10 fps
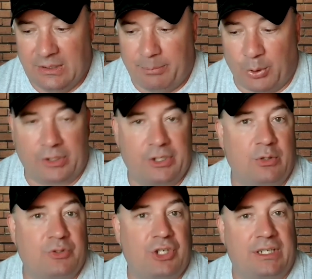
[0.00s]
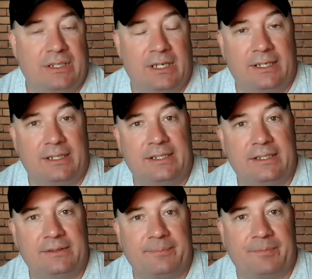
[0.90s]
poor coaching
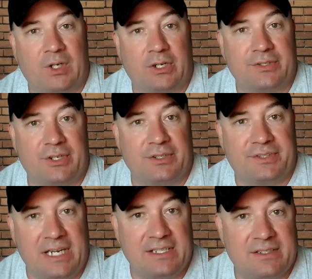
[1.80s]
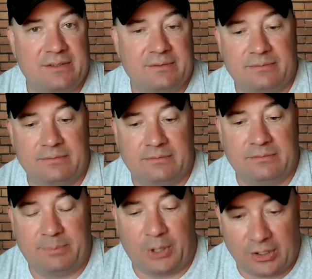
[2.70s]
on Arkansas State's
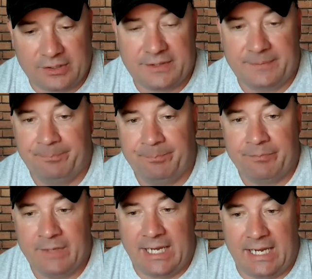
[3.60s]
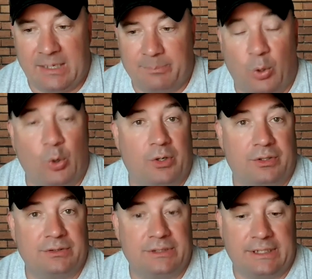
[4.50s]
part and
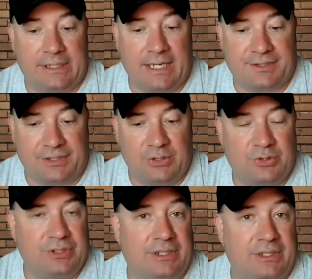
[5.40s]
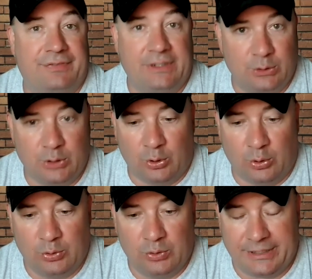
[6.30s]
poor execution in the field
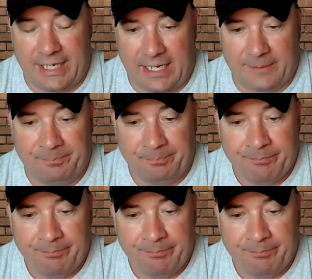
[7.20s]
goal game.